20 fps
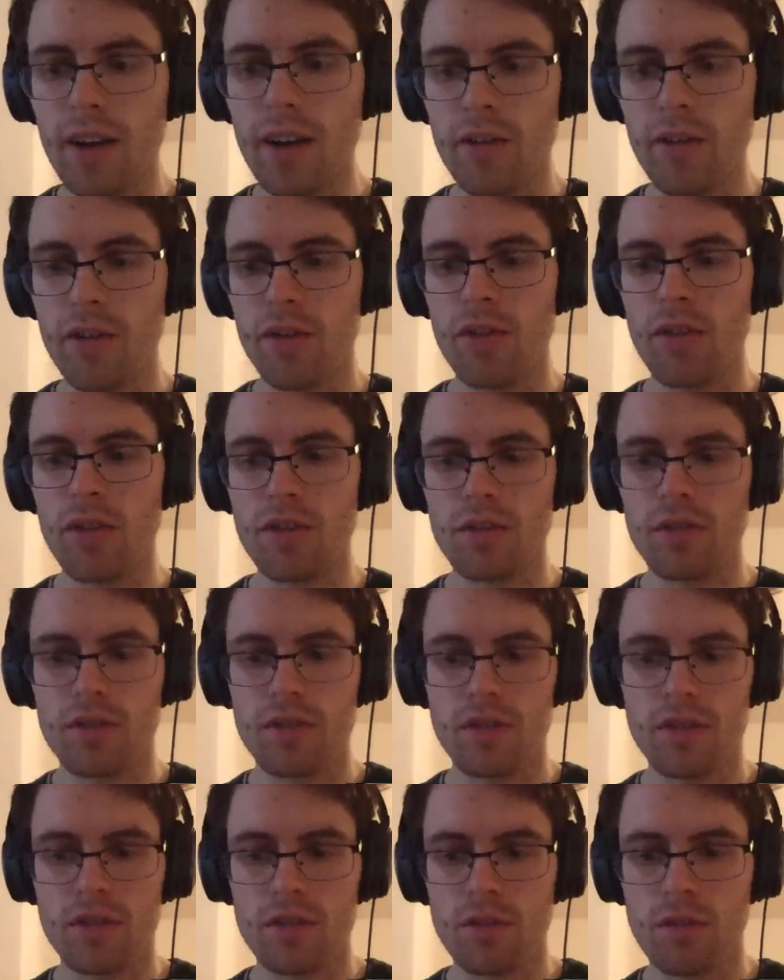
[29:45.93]
talked
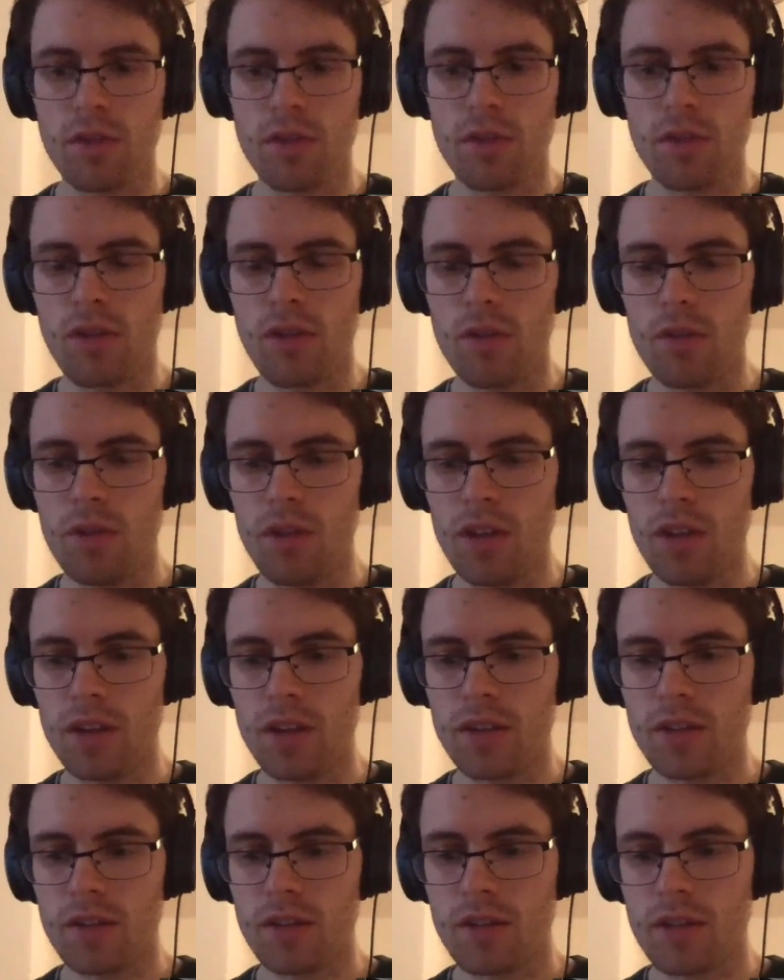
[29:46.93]
just about normal
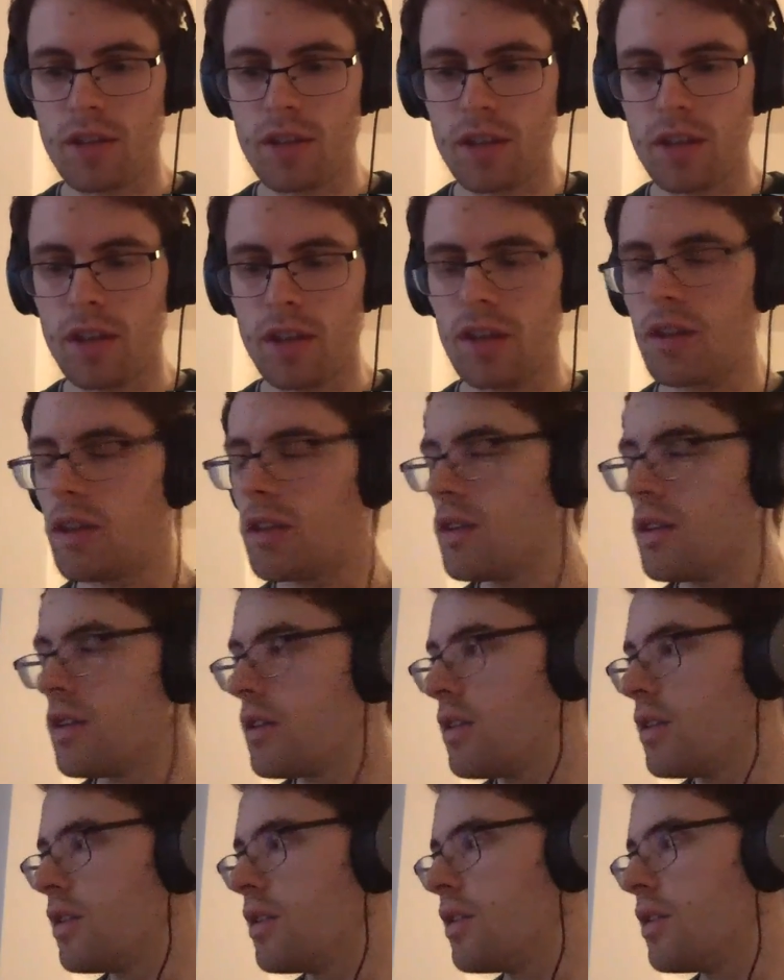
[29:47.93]
access checking.
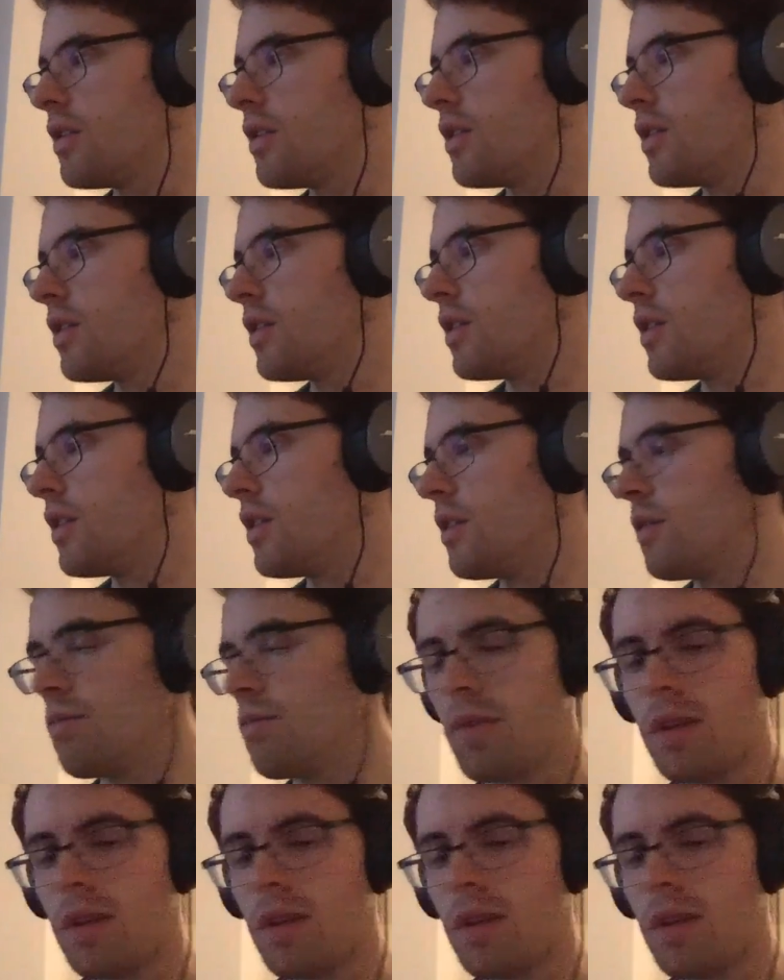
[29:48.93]
But